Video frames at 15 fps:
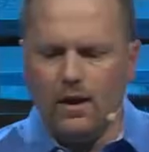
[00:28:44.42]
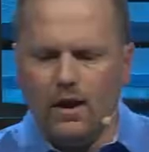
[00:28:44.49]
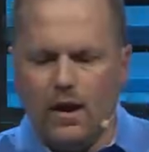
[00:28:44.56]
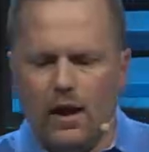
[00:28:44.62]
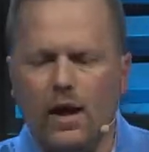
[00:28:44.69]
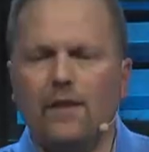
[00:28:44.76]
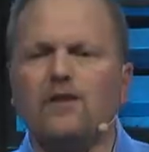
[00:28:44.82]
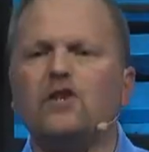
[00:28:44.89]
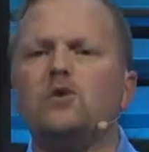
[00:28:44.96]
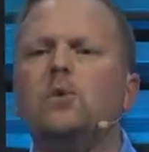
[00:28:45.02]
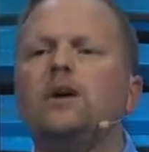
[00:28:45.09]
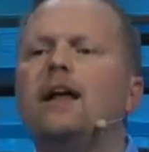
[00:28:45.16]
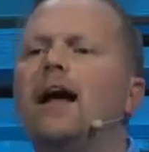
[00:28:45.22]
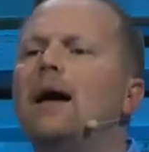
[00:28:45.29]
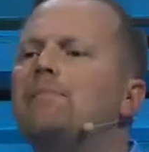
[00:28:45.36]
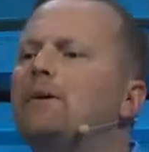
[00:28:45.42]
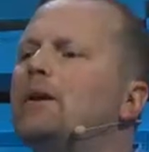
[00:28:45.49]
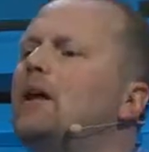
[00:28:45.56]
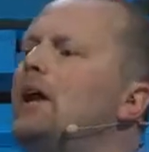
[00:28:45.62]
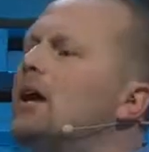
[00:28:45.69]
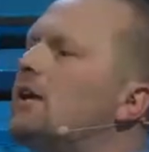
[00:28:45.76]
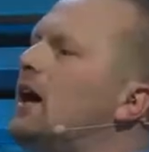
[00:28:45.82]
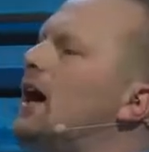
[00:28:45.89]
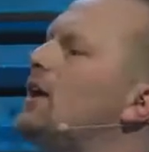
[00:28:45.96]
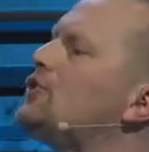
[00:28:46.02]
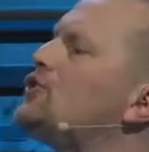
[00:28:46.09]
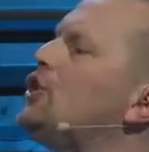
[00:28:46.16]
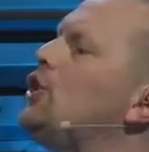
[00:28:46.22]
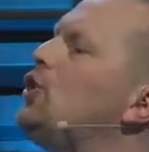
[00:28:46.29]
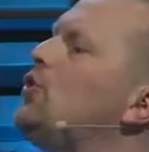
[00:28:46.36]
And this is what happened. God
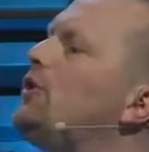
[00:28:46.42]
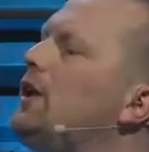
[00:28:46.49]
told